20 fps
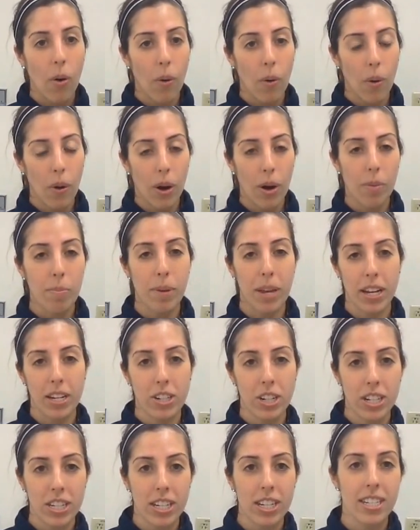or
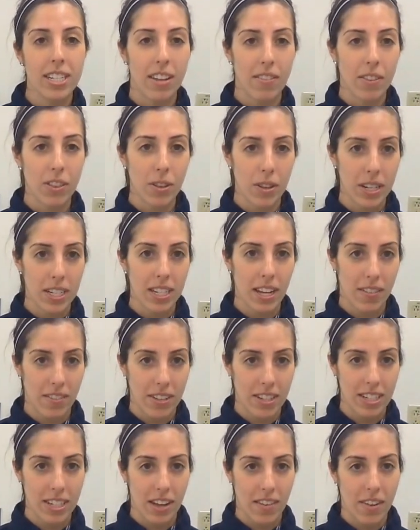page us at
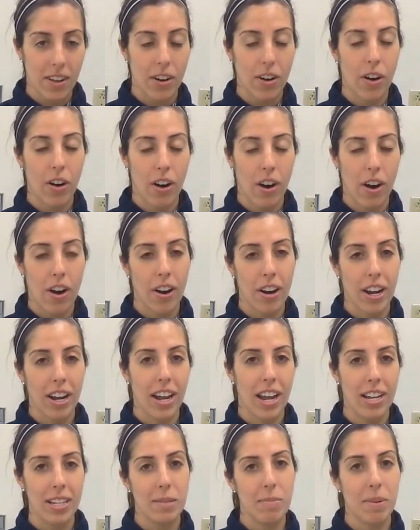7377 or
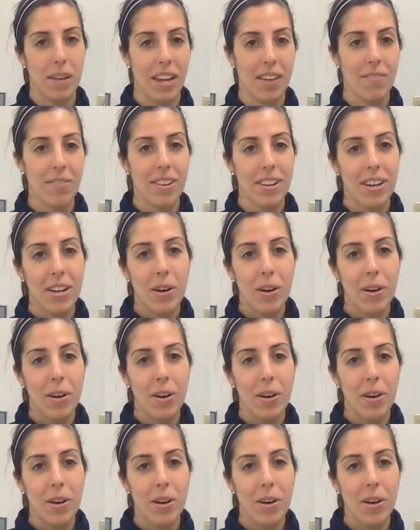RESP.